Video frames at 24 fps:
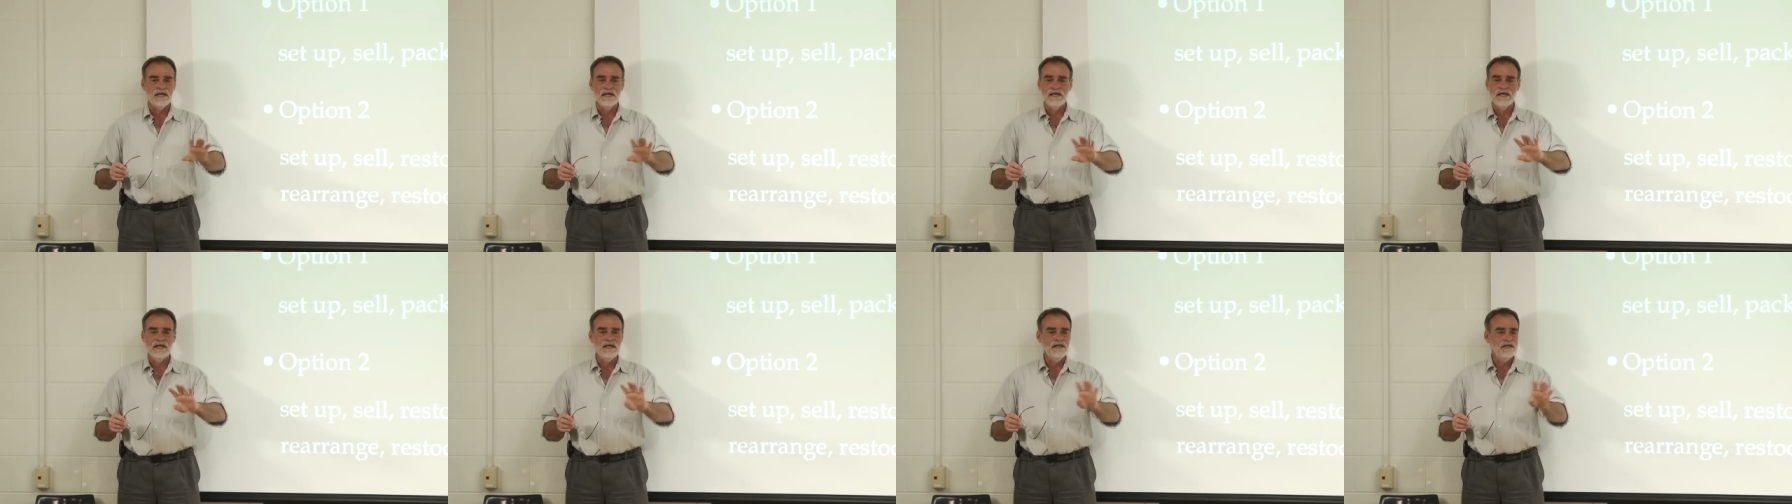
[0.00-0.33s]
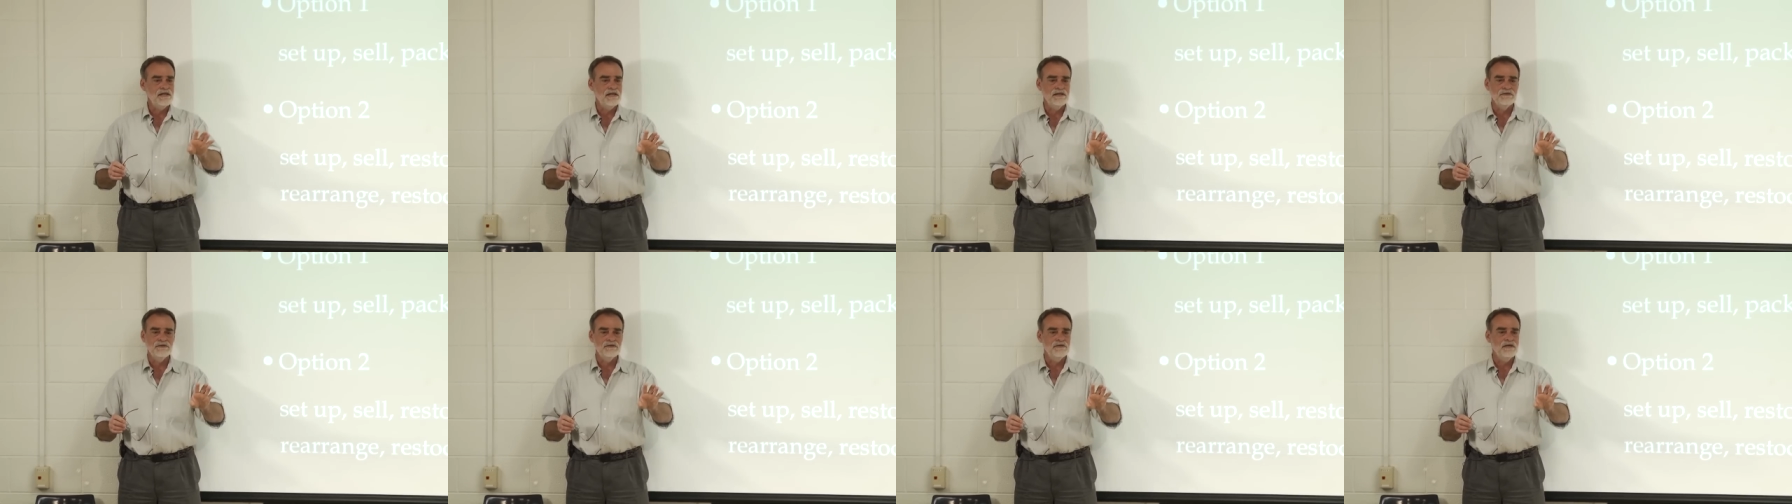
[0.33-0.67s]
I
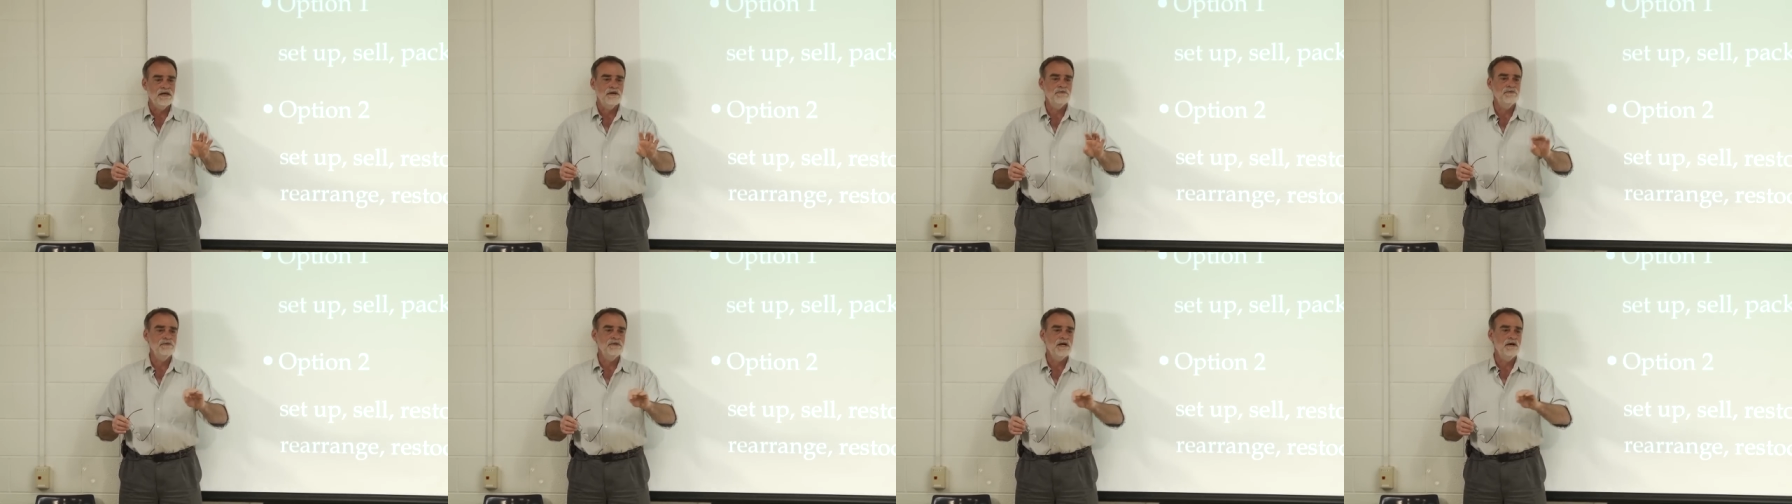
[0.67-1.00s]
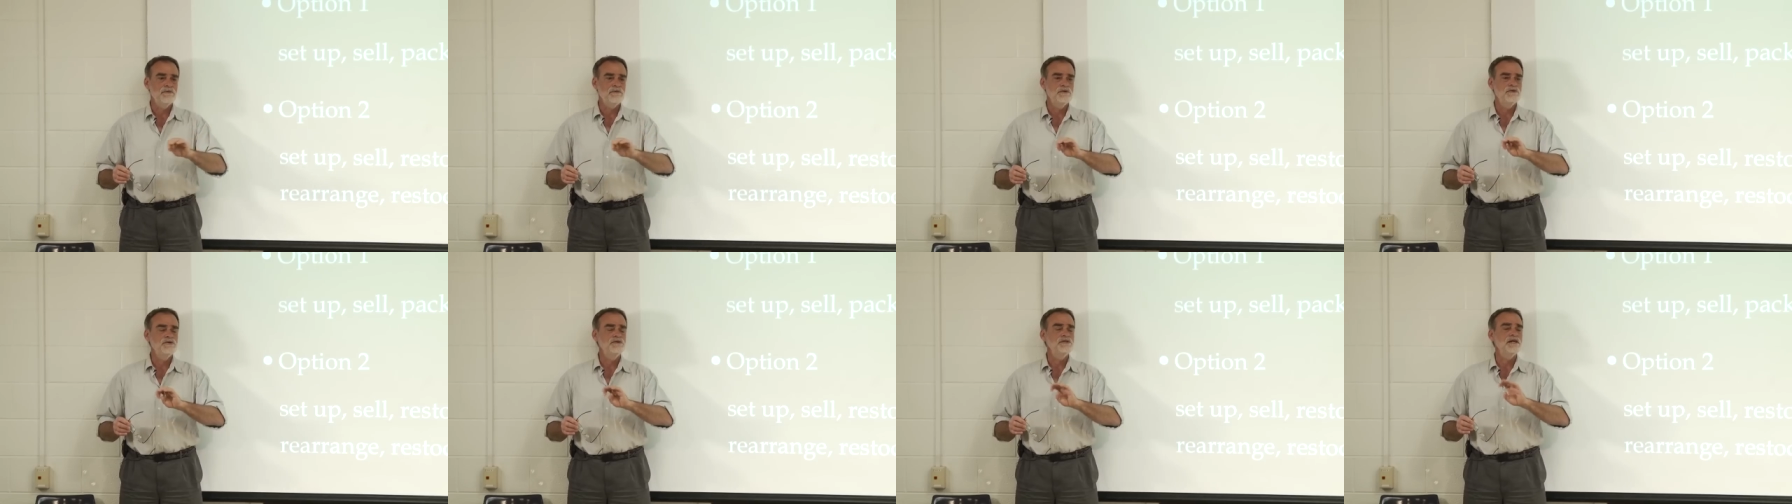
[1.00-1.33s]
hate, I, I, I,
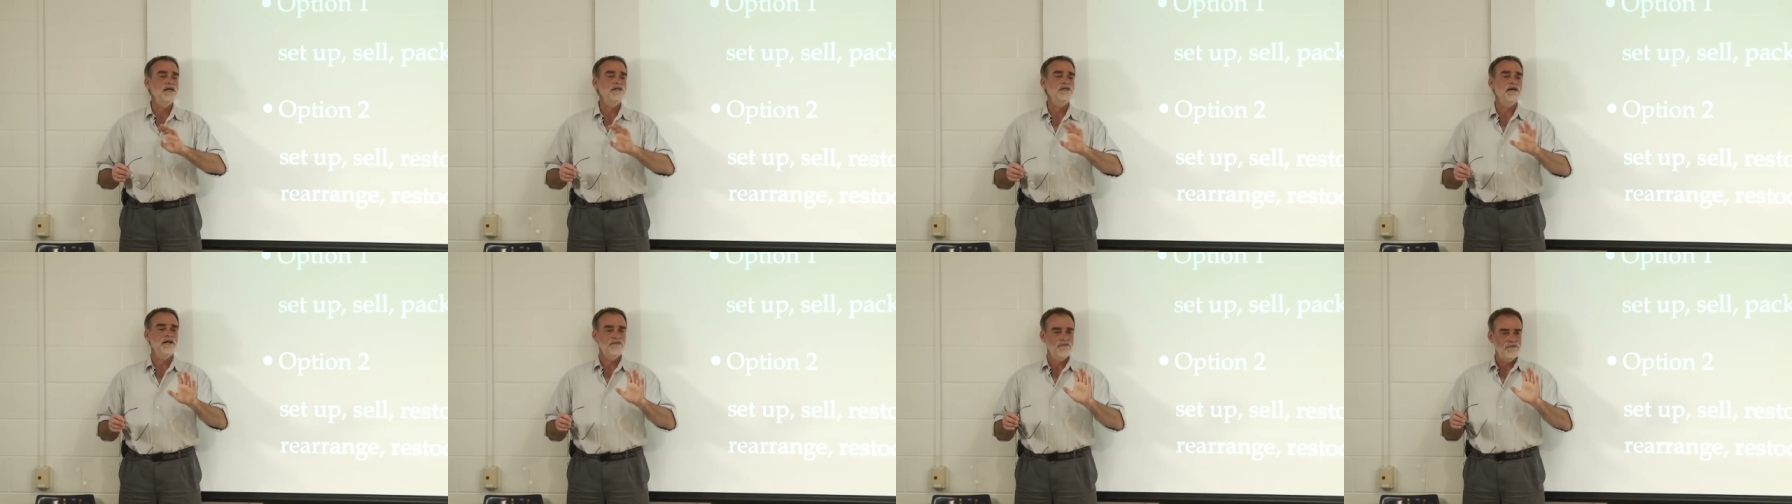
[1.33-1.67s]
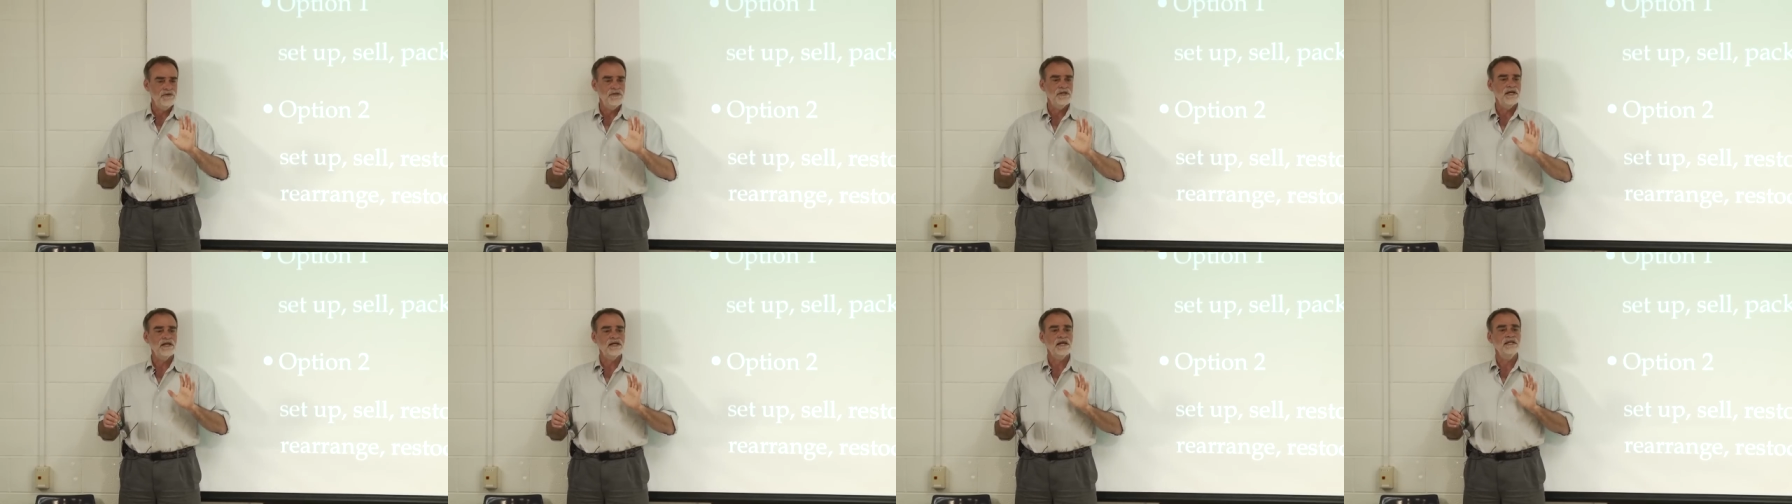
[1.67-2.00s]
would do that. I'd
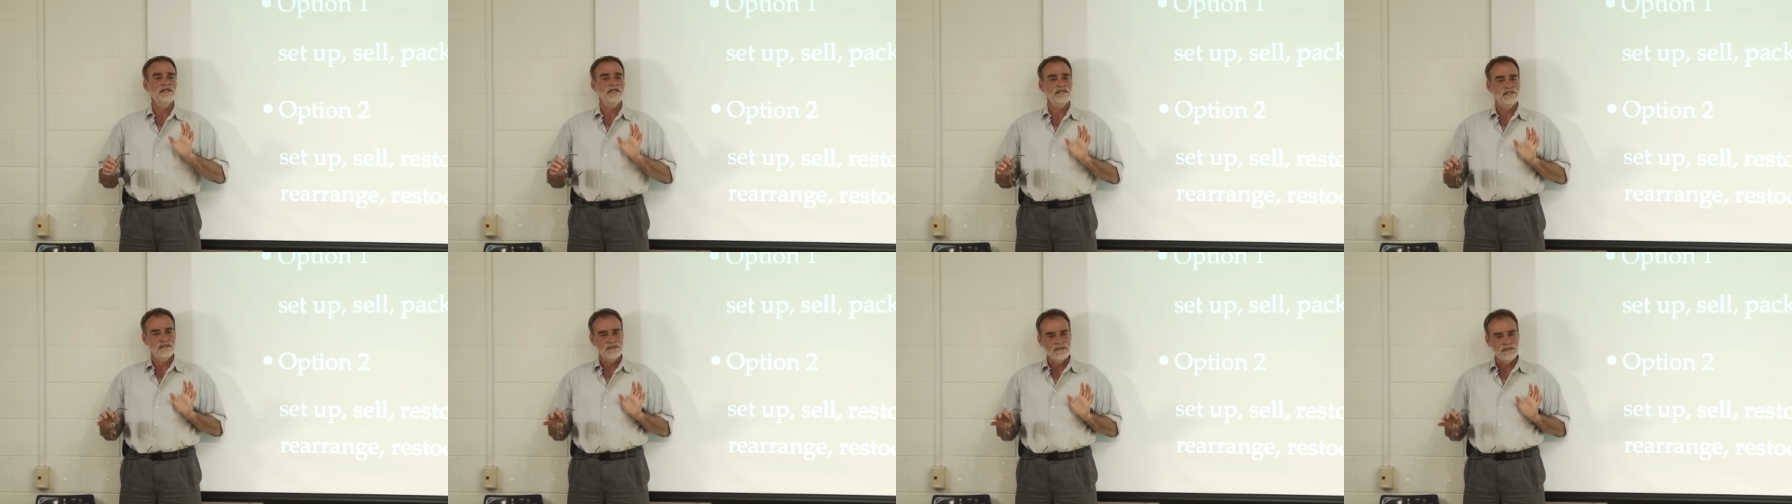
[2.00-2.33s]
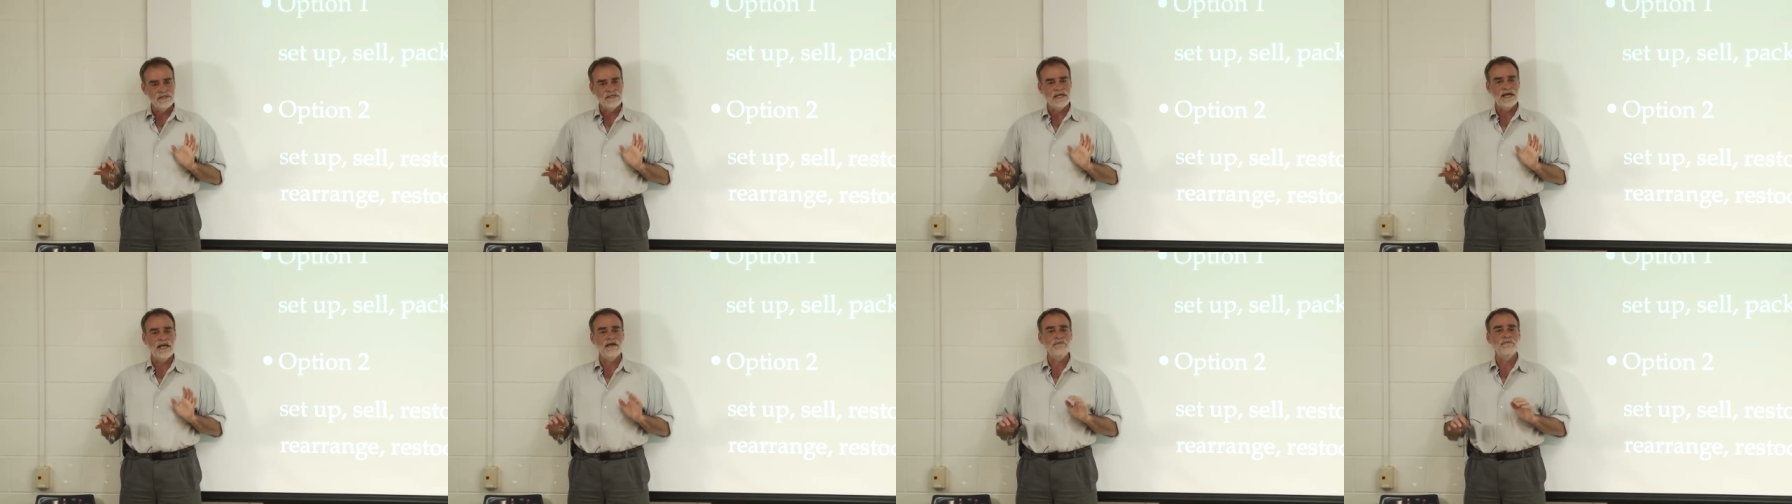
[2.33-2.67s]
feel like I need to
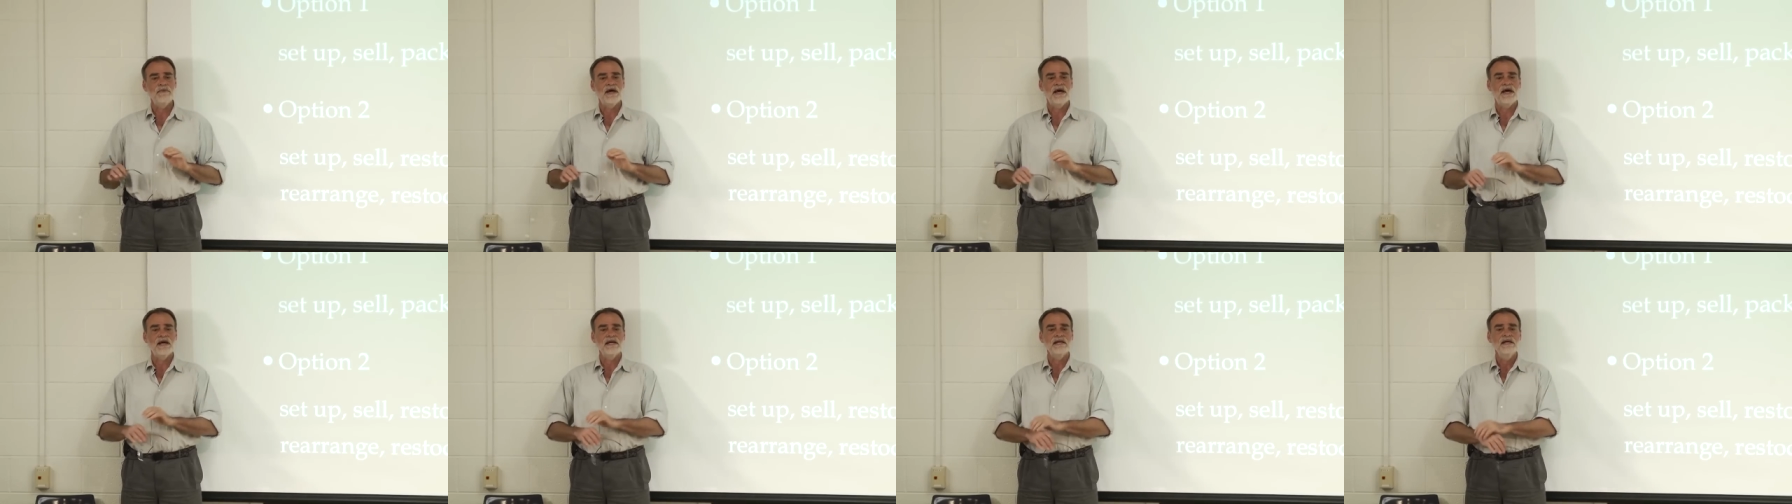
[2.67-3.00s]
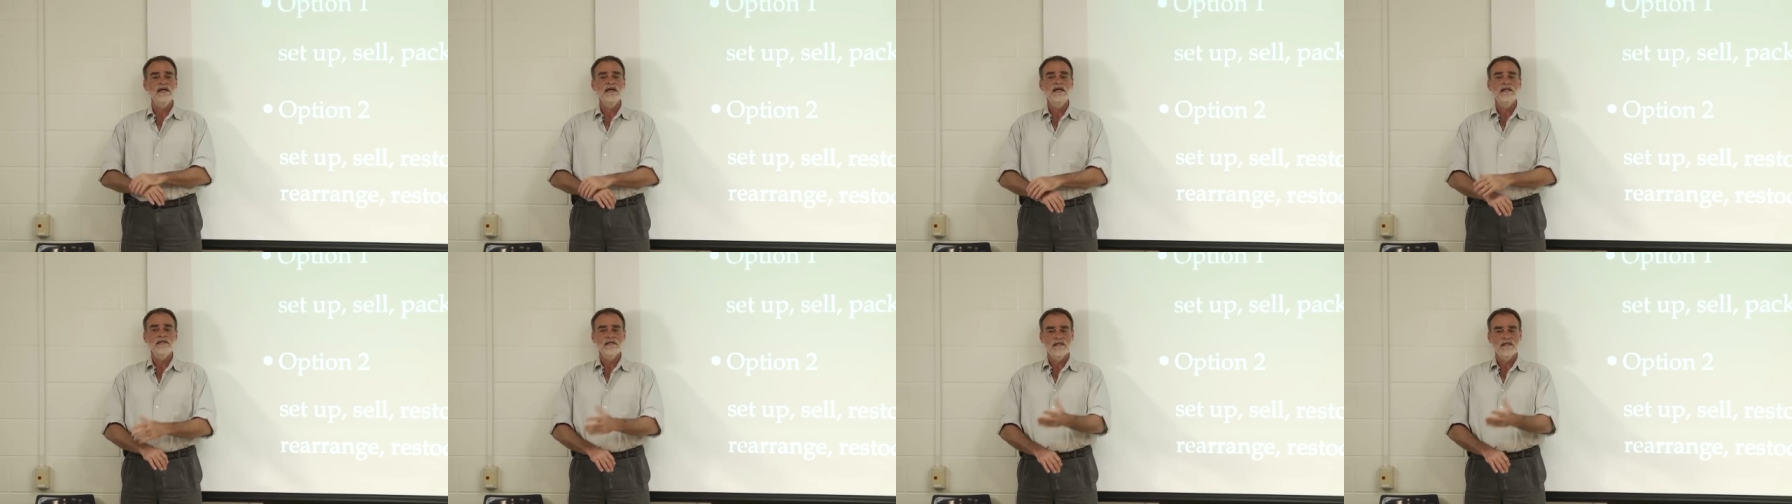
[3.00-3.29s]
just hang back,